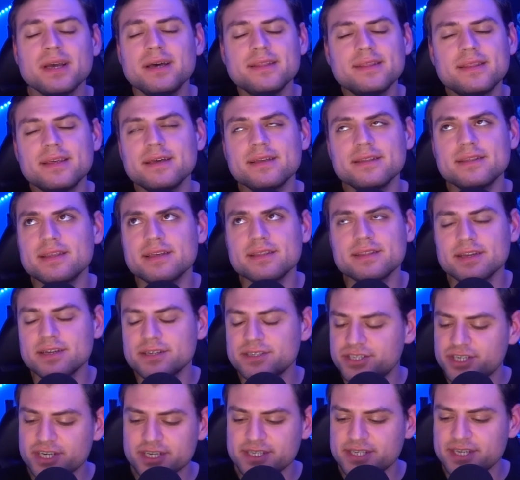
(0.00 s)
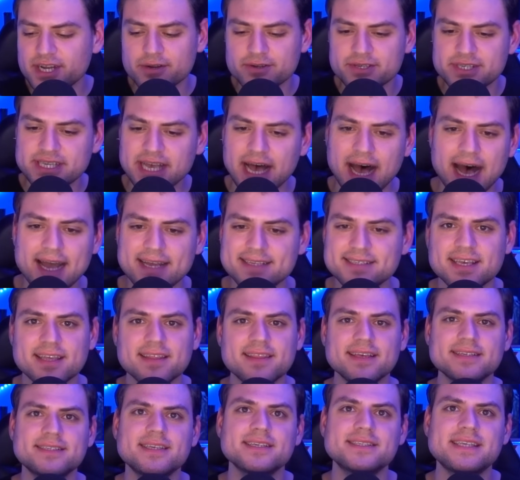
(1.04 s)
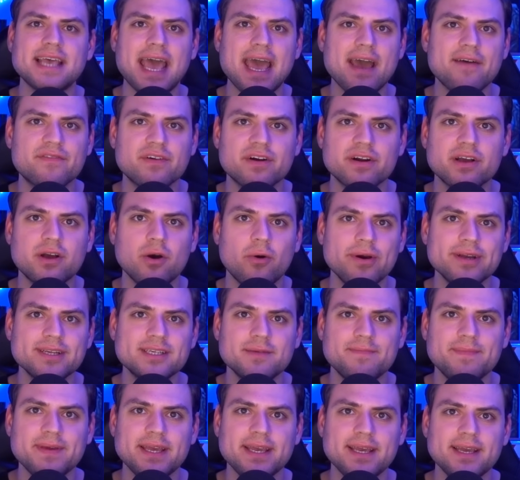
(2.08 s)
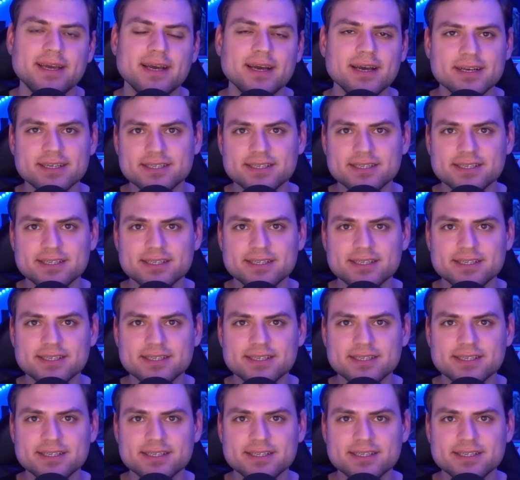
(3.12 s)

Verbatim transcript: there's just no signs that this is ever going to be